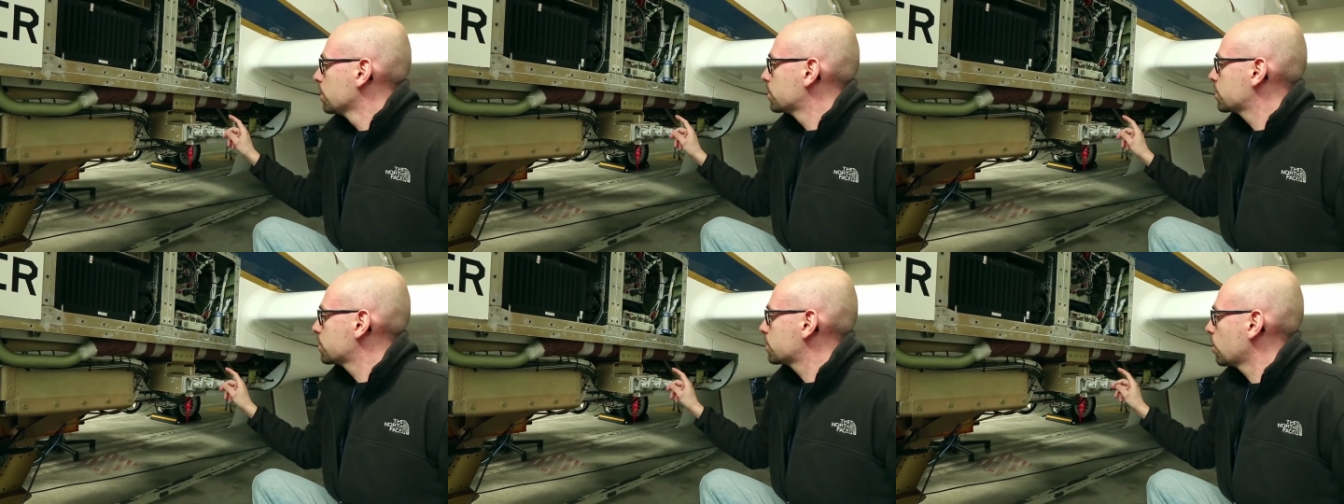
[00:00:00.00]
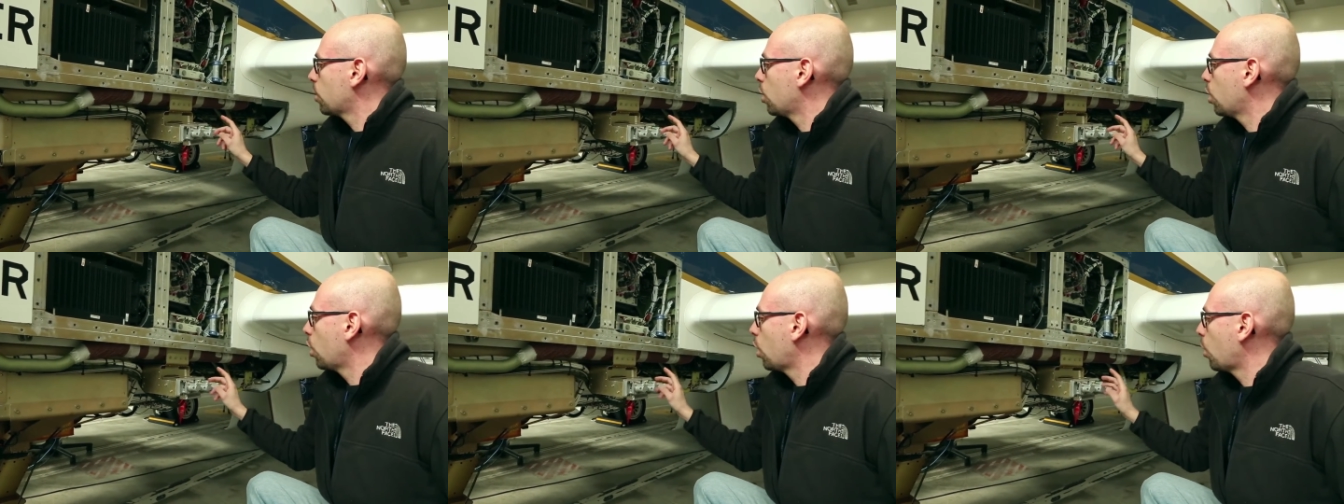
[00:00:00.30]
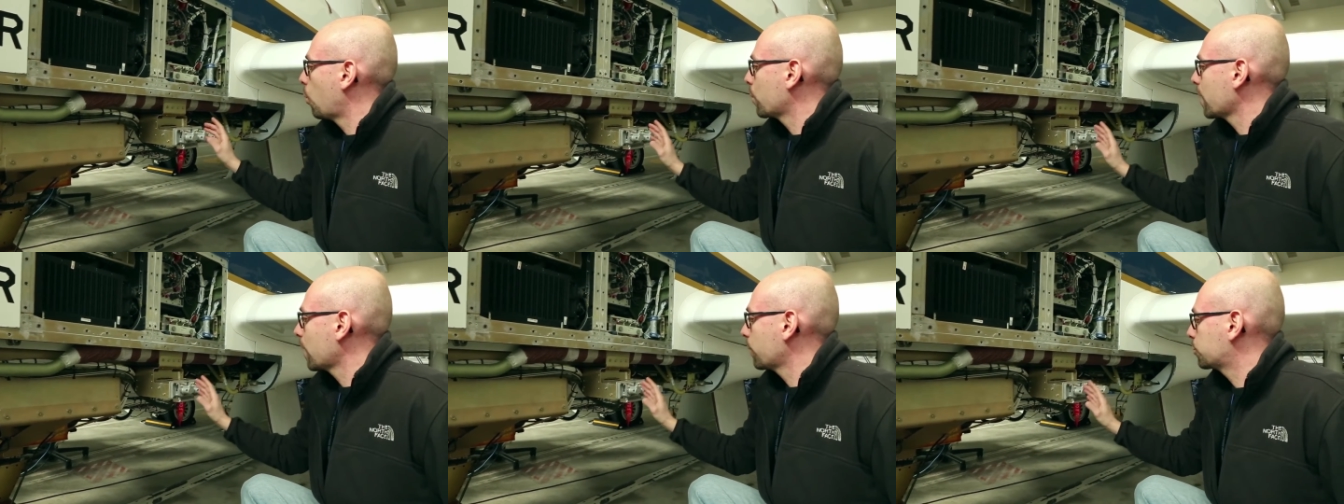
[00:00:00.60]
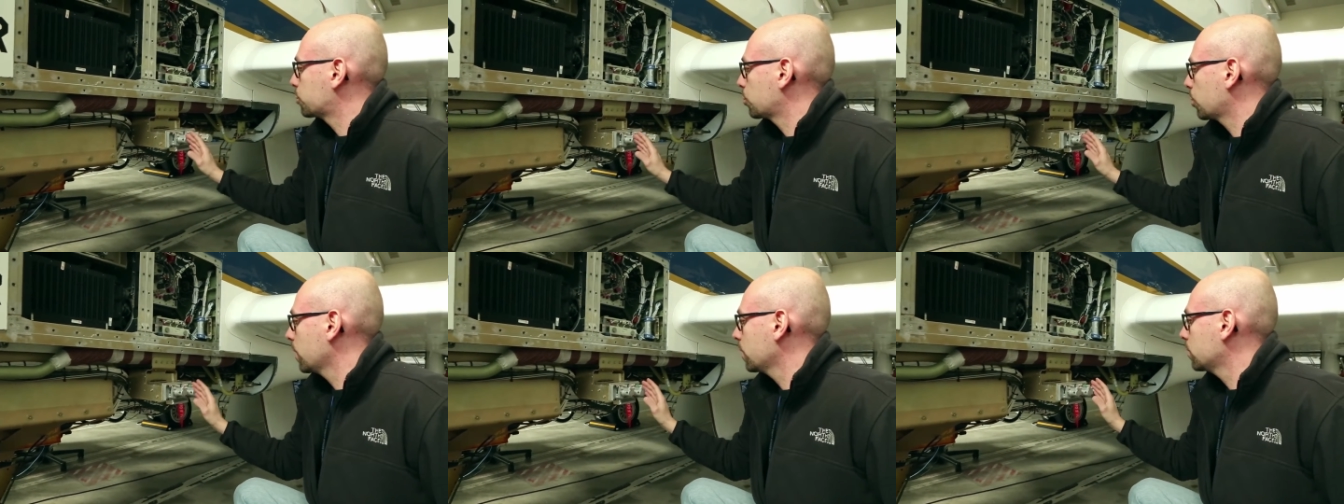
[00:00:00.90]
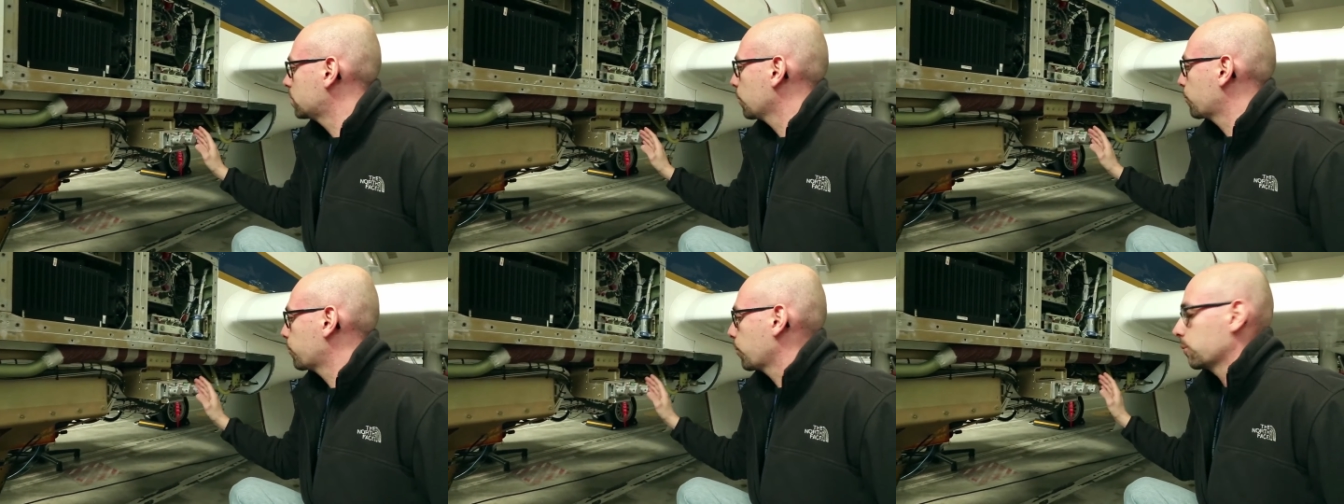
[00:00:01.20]
So we have
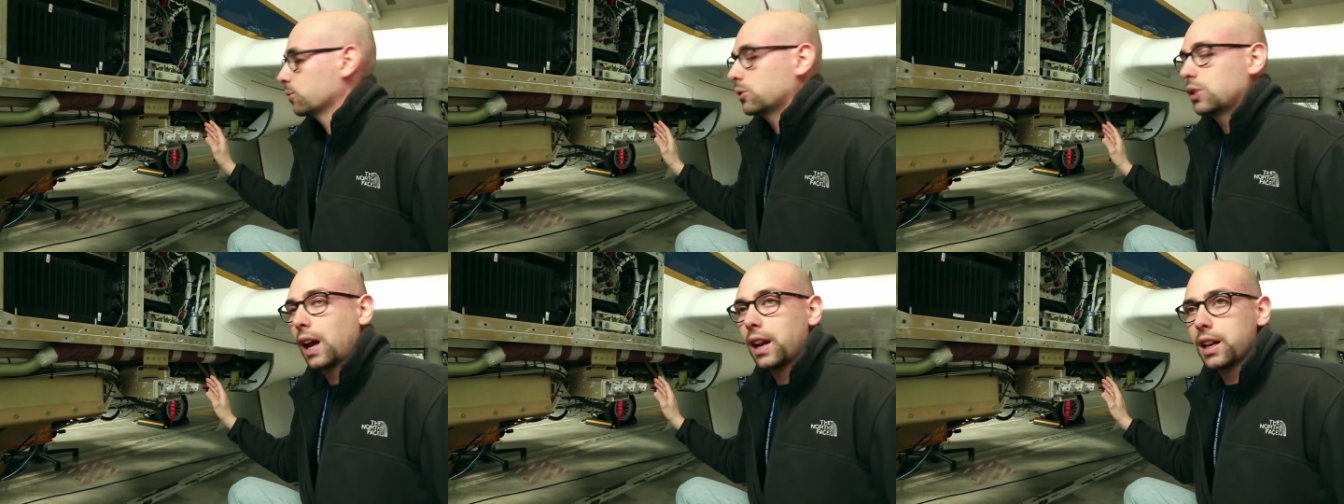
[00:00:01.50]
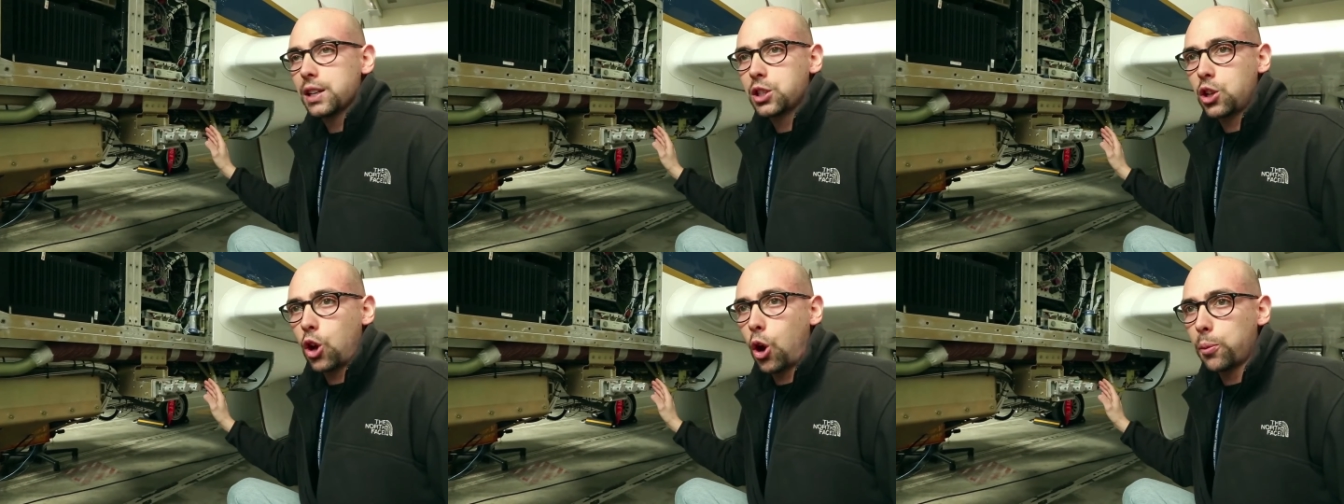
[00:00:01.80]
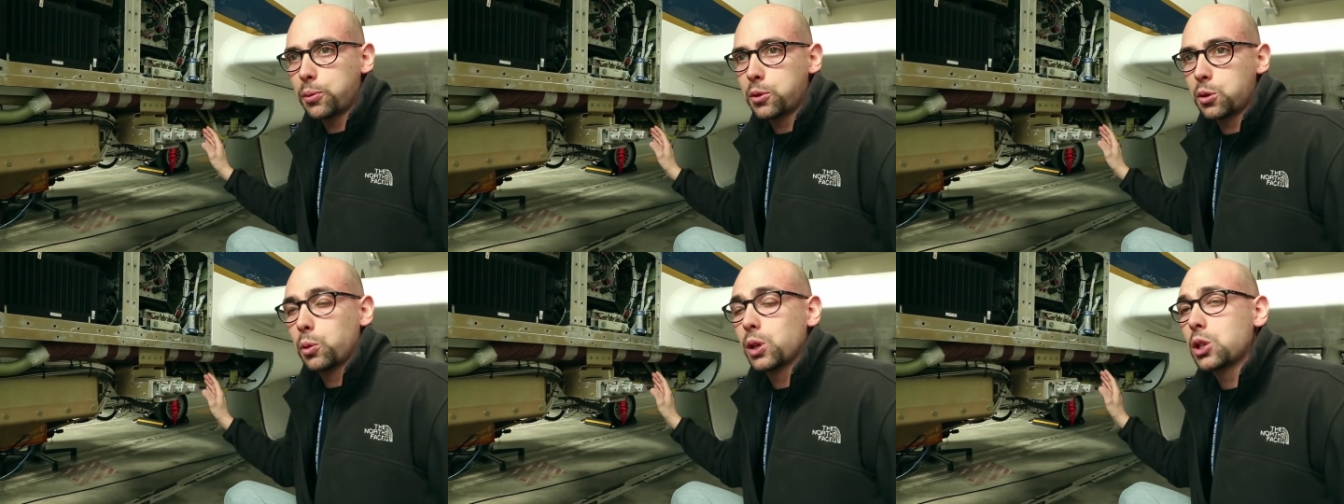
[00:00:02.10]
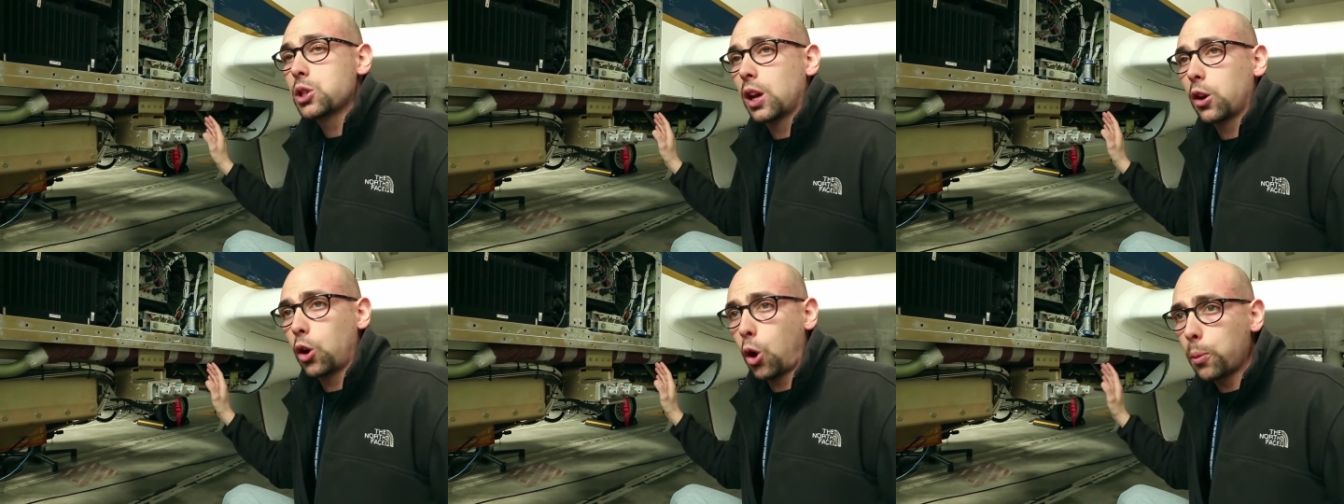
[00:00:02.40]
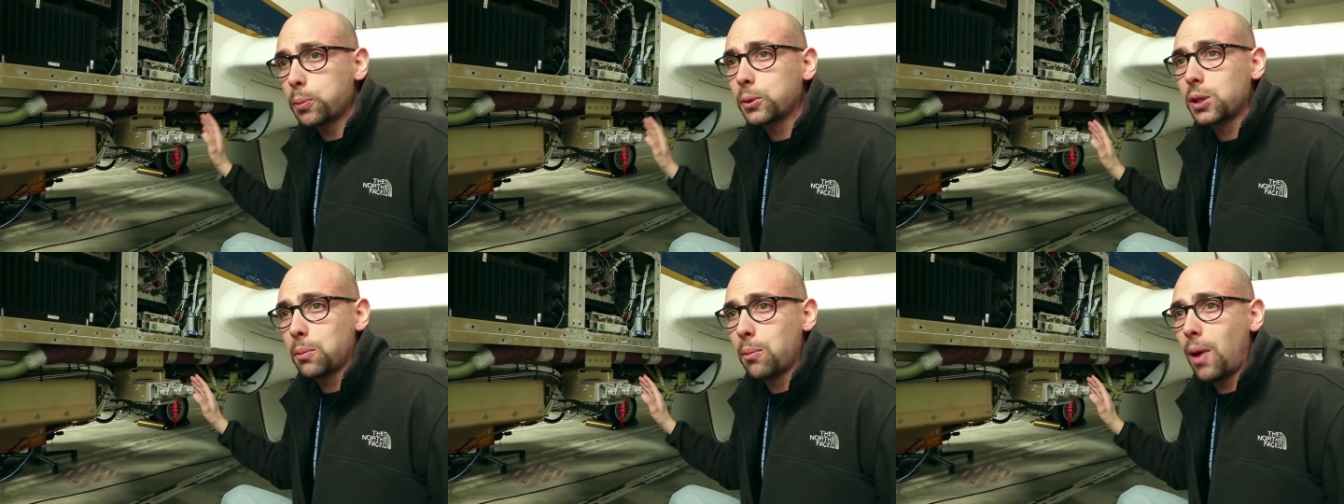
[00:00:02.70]
three different telescopes which are
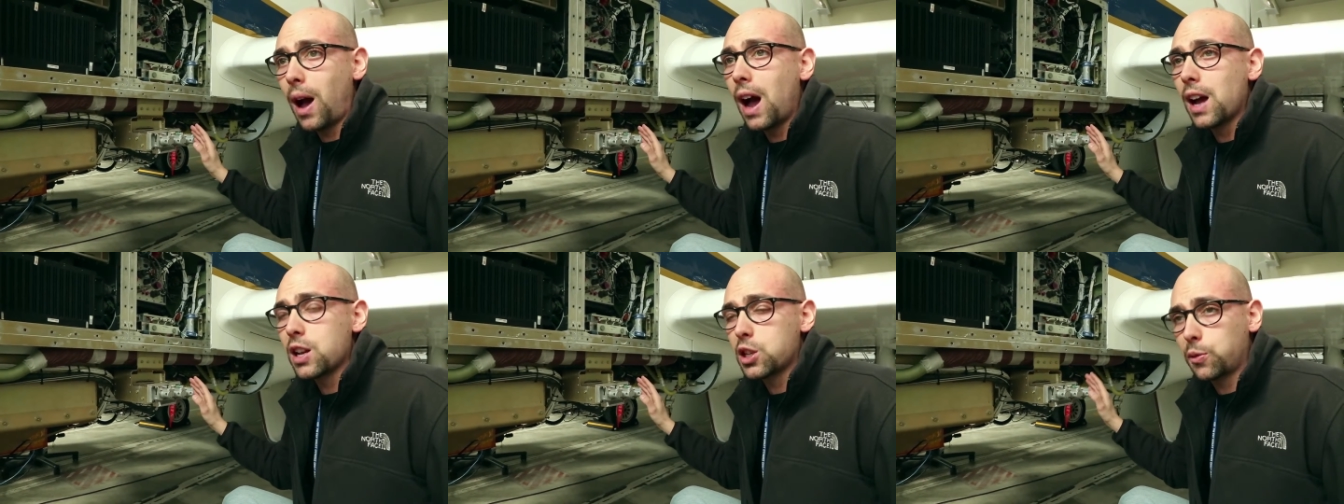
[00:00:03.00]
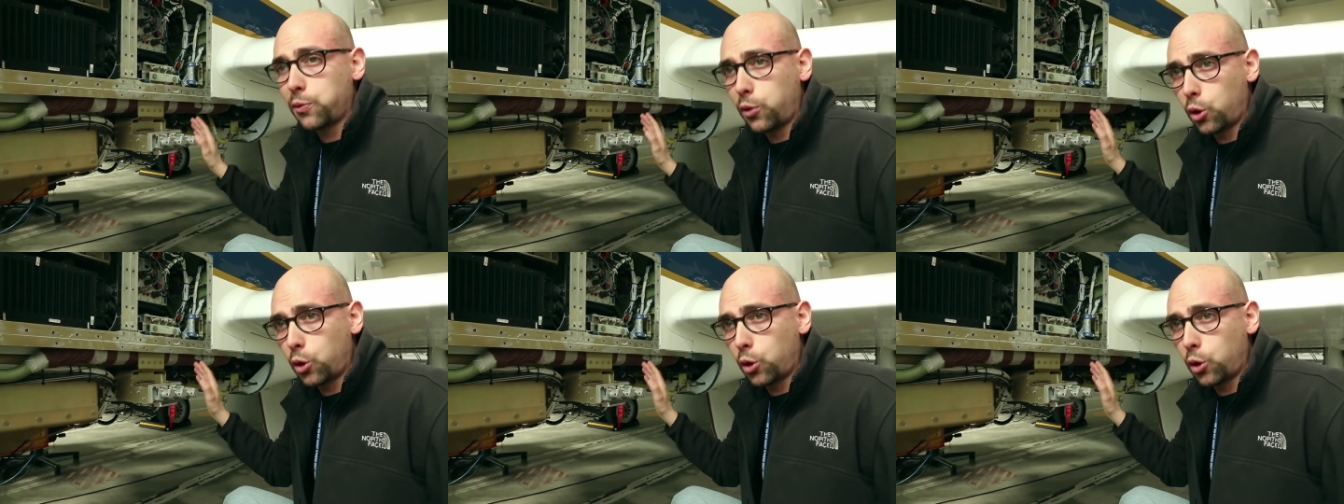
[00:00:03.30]
optimized